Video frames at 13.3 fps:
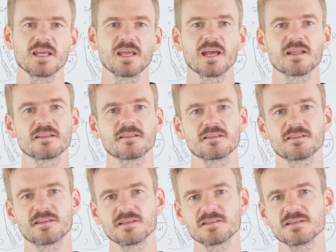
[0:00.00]

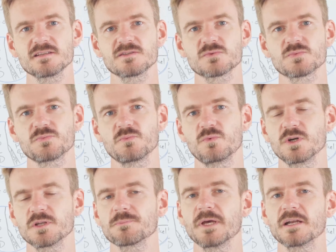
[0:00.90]
and this is
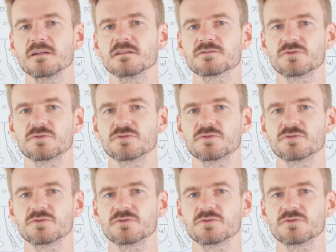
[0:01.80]
what metal